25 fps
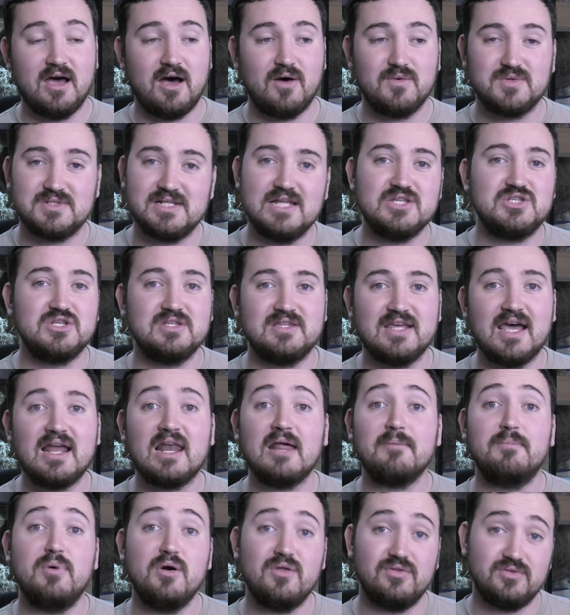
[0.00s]
I was literally there
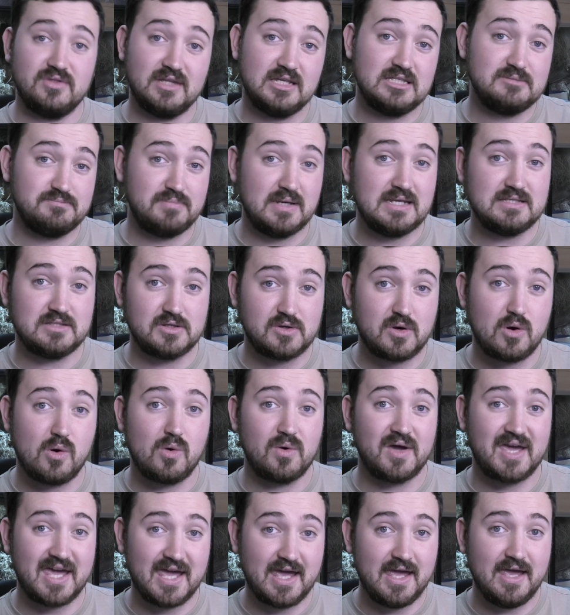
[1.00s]
like, put this piece of
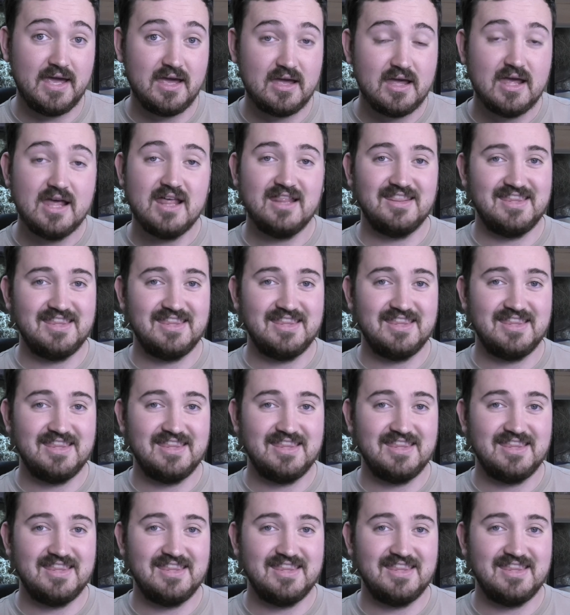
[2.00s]
cork here,